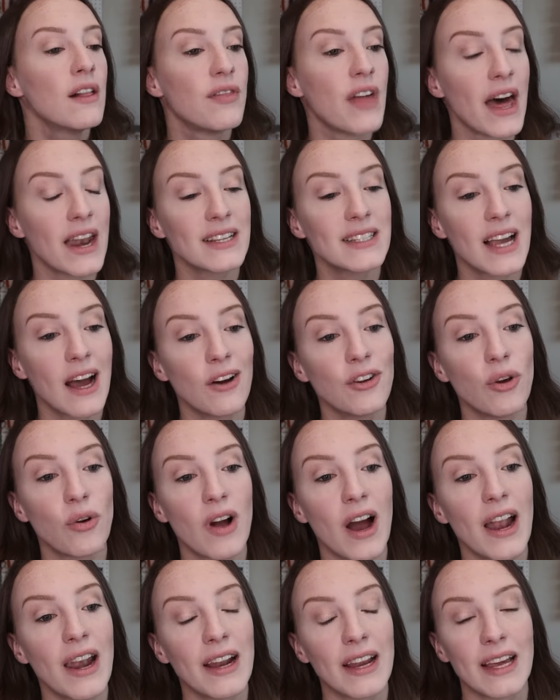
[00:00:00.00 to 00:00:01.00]
That is how you'll
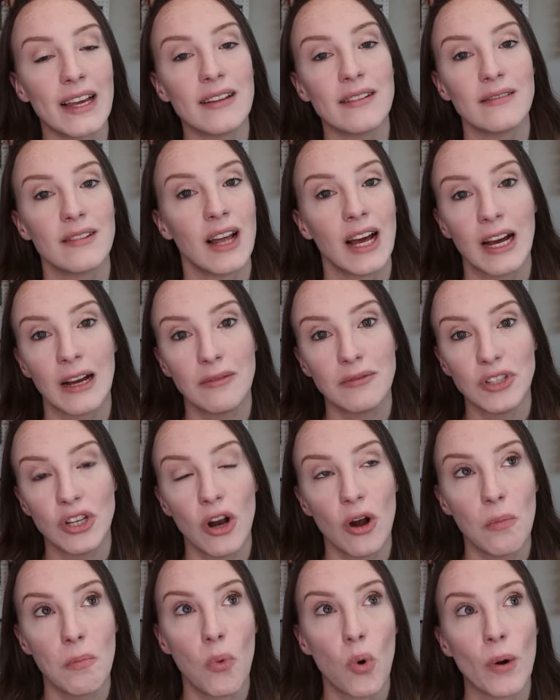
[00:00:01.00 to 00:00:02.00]
kind of get you
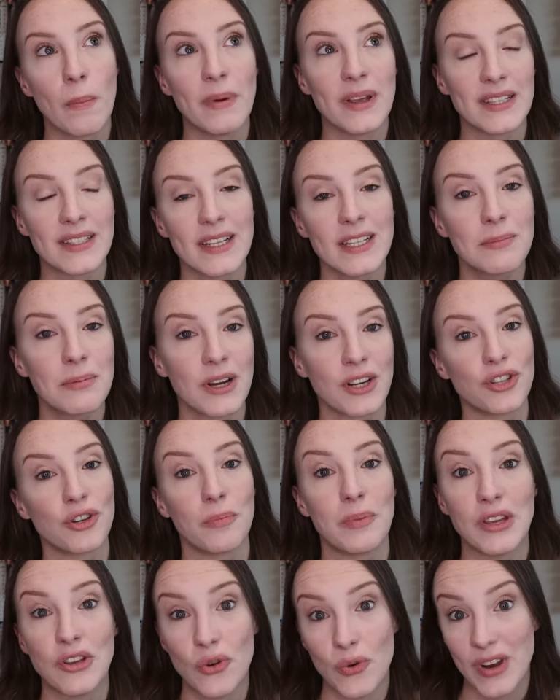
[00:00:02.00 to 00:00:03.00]
know, more business, because you'll
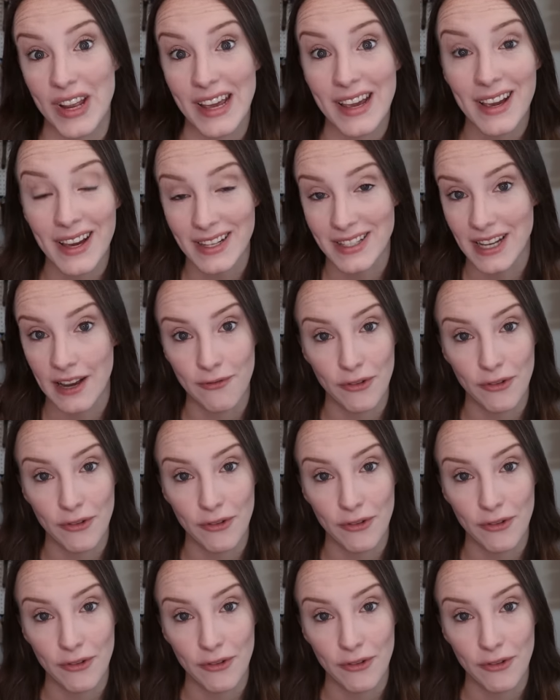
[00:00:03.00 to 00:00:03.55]
be unique and